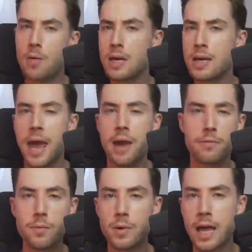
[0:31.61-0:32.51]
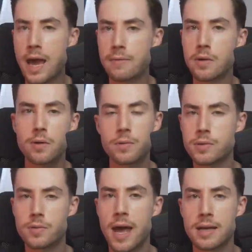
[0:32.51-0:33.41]
how can everyone have
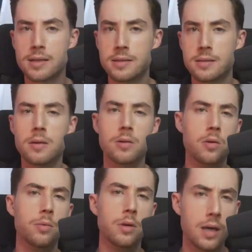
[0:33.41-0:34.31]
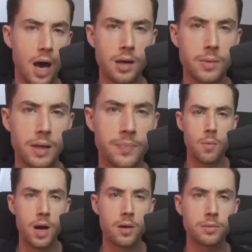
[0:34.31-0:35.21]
universal access to the global economy
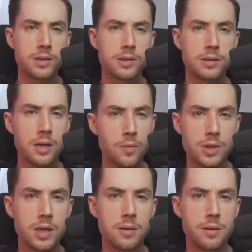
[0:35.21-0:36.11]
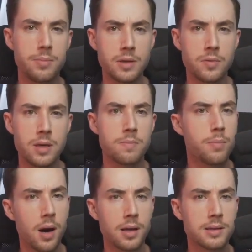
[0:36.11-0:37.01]
while distinguishing between
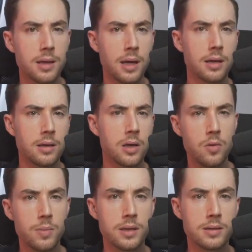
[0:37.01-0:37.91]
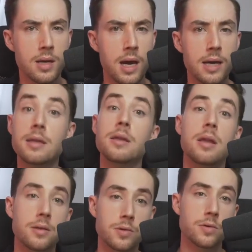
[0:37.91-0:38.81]
bots and humans in the
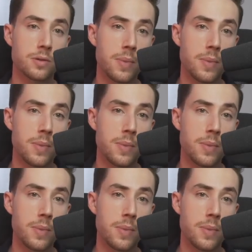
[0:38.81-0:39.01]
digital